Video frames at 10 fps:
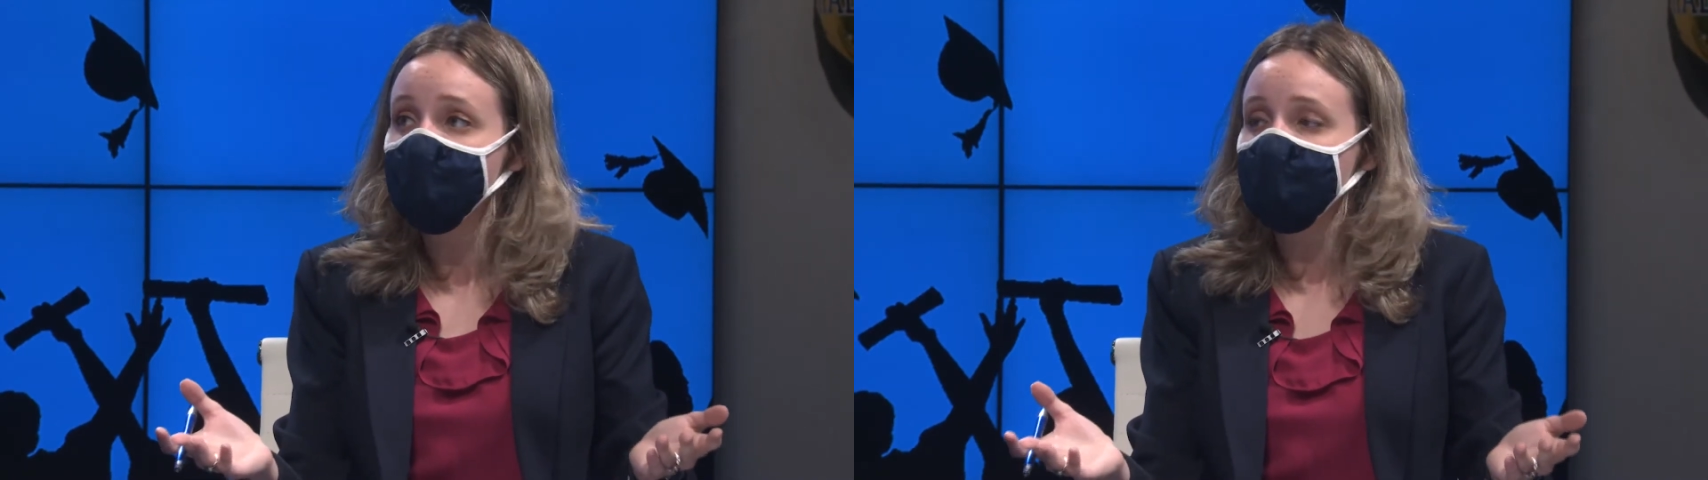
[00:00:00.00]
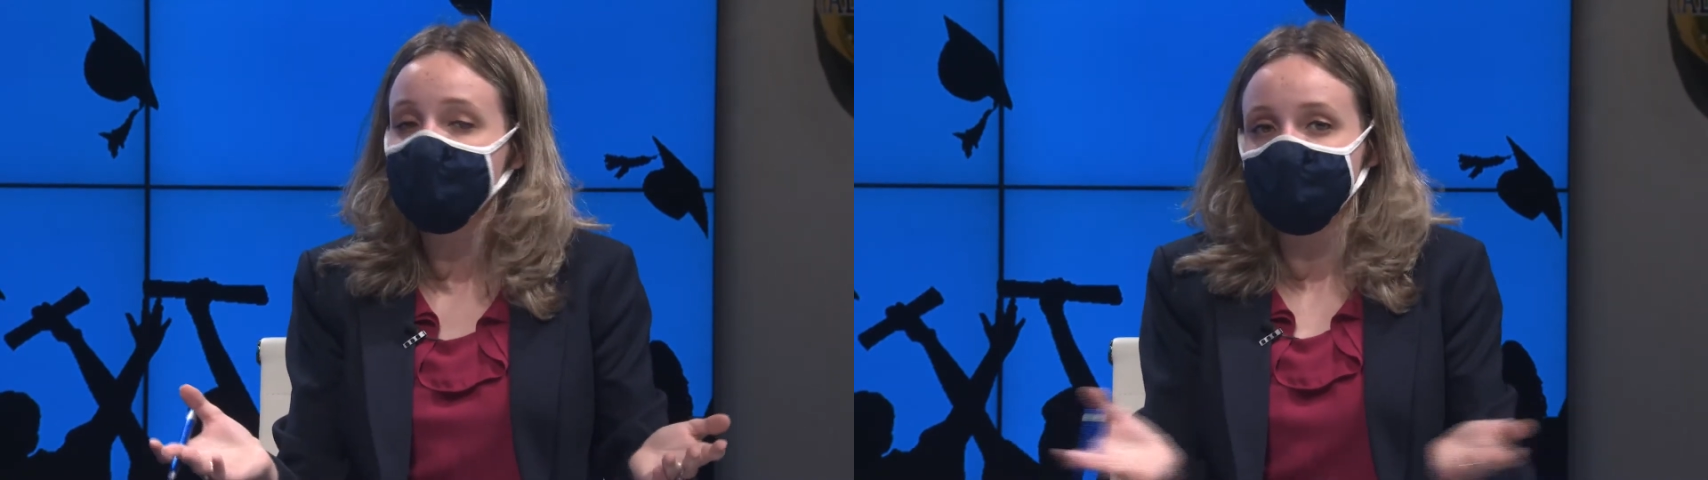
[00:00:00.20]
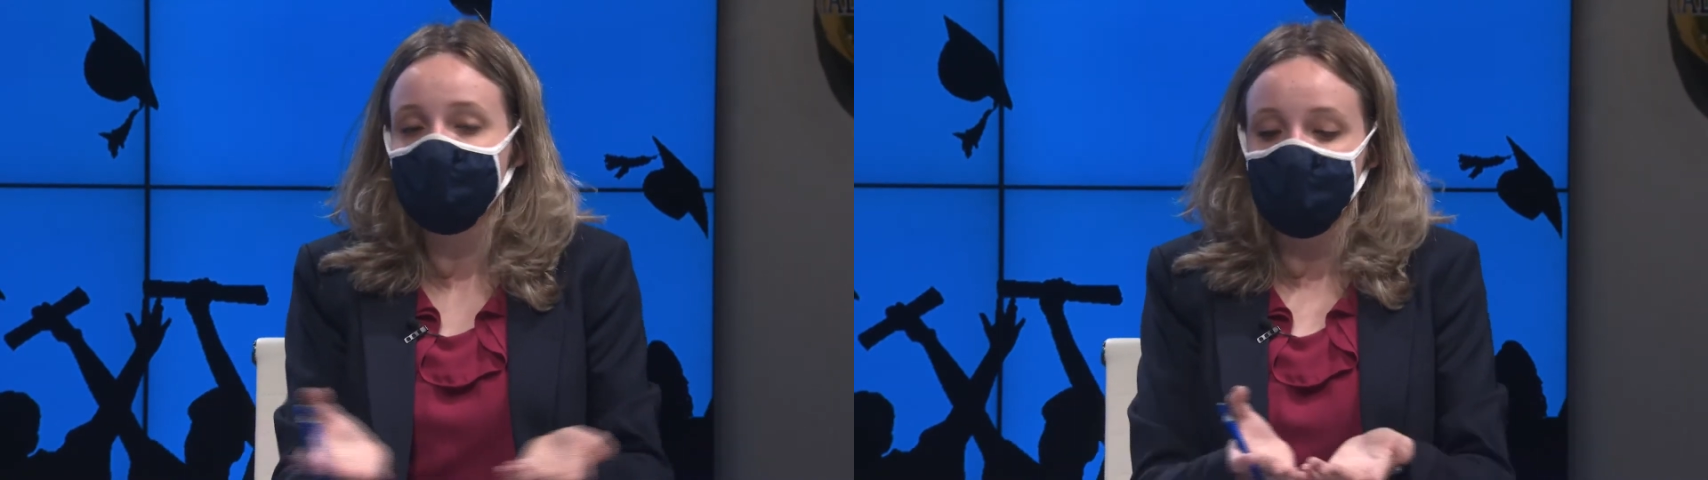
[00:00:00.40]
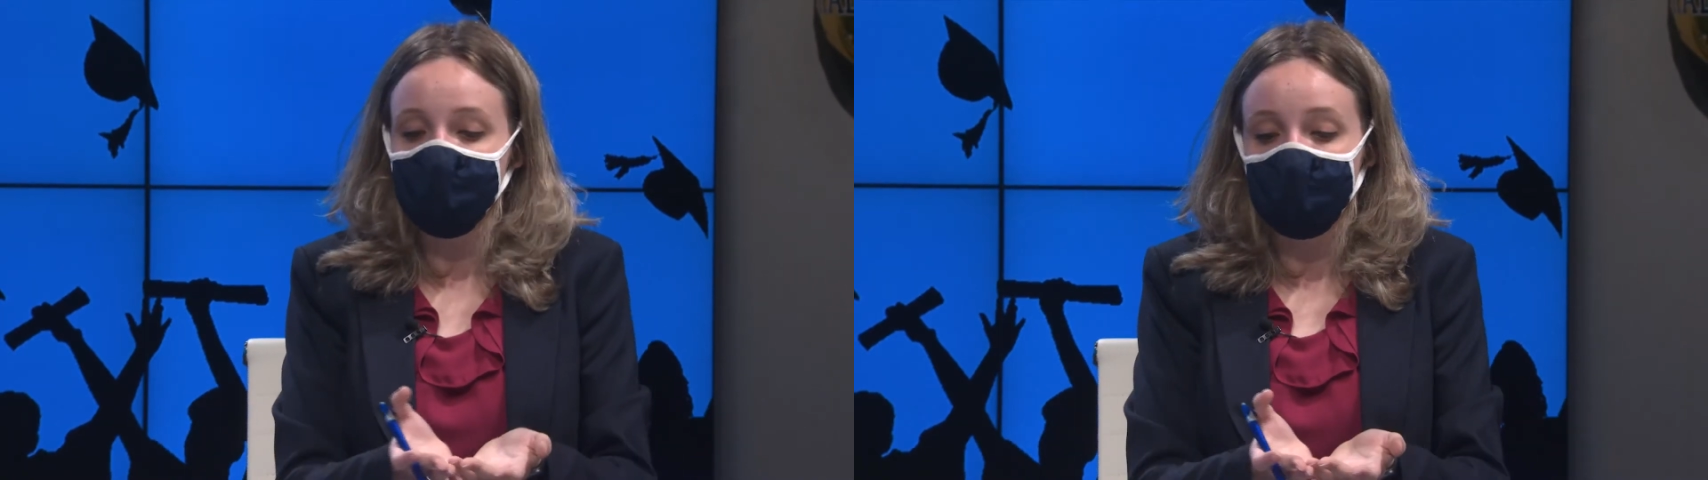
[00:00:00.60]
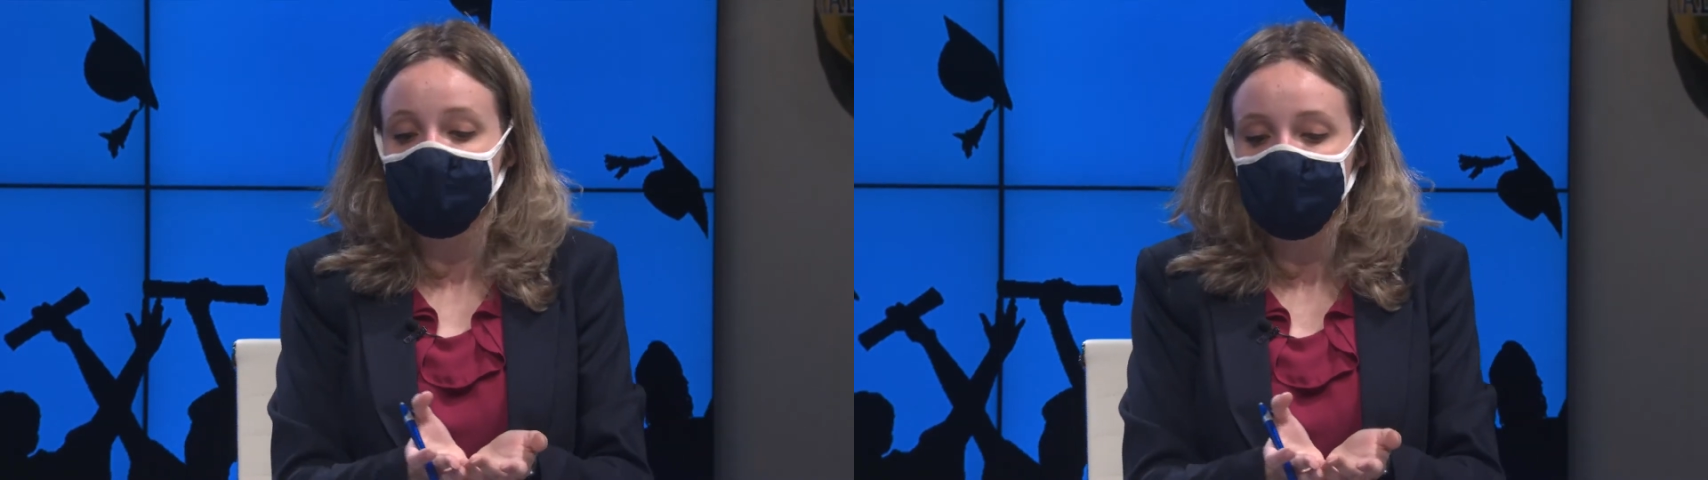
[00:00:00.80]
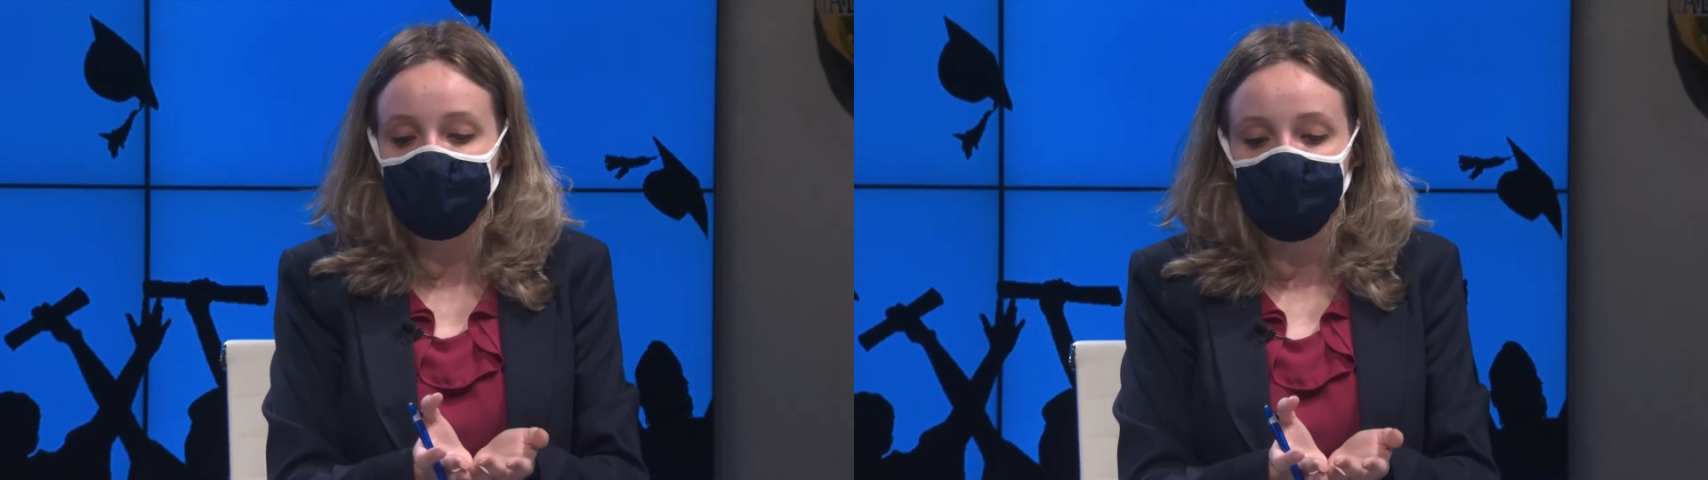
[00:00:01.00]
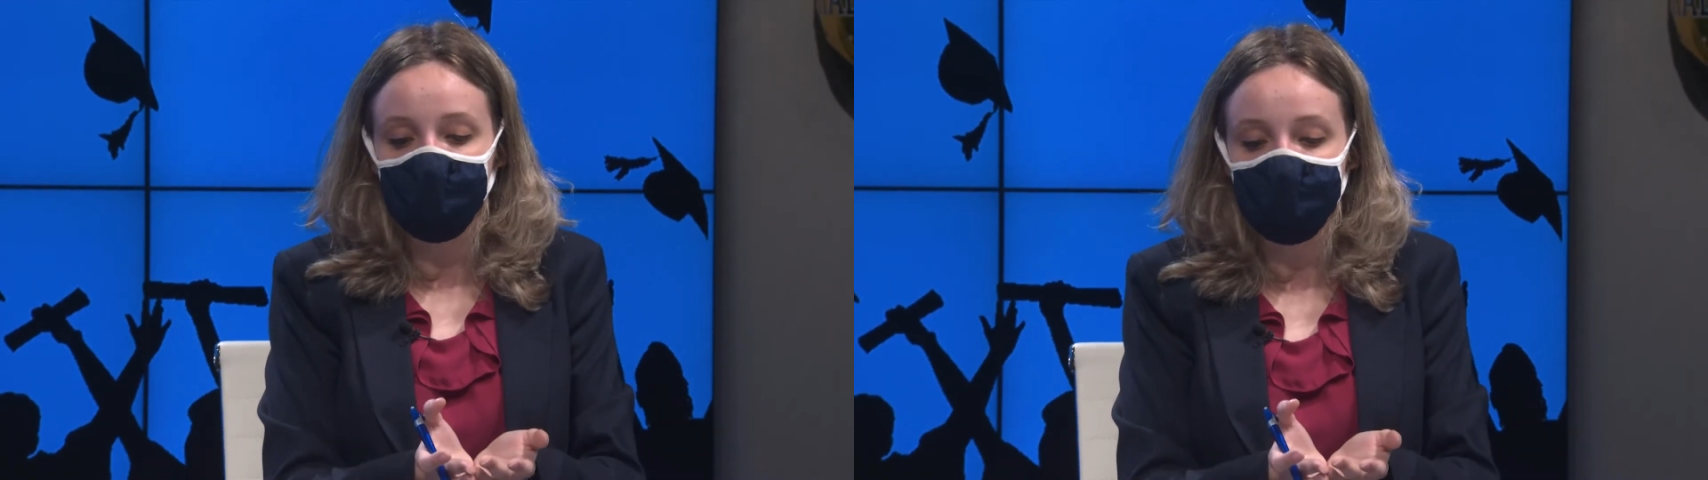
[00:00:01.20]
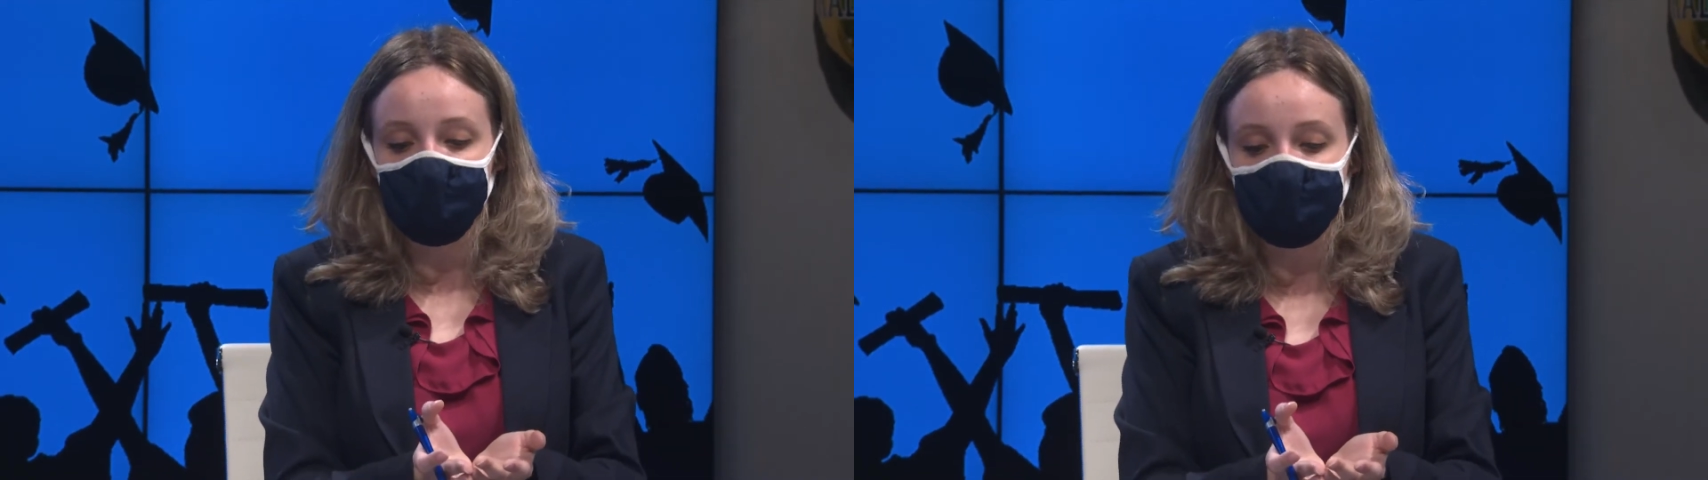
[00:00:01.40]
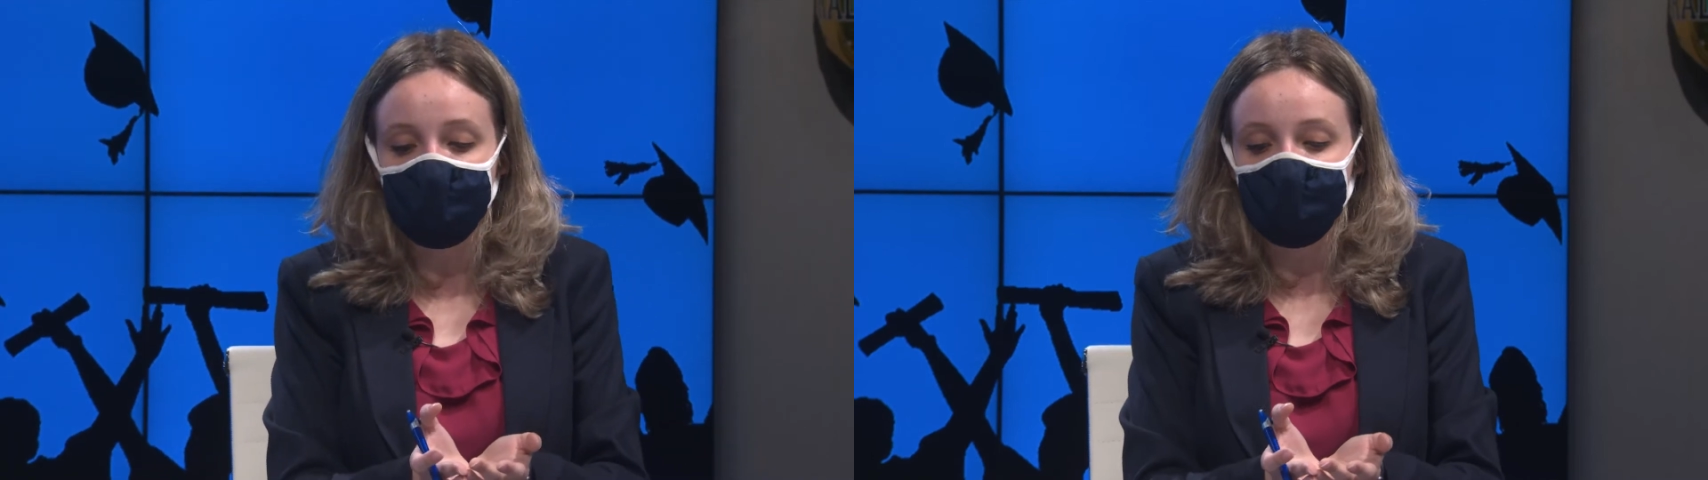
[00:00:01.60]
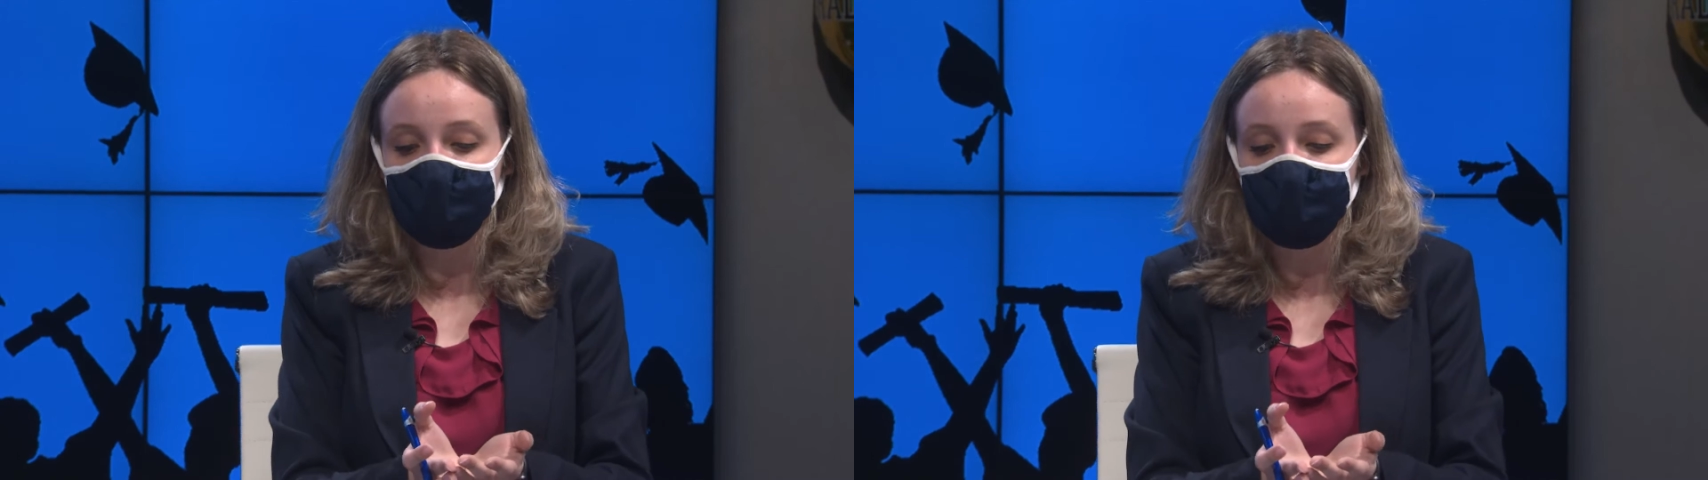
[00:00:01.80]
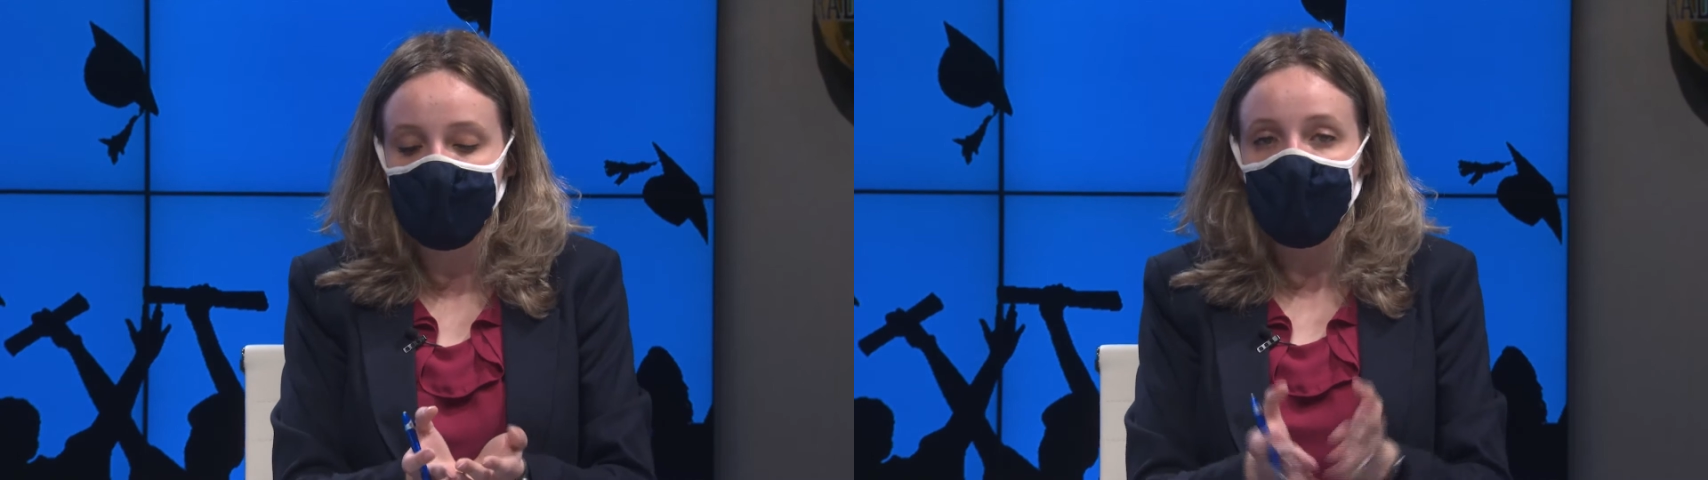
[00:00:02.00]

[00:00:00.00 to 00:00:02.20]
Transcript: based on the track record that exists,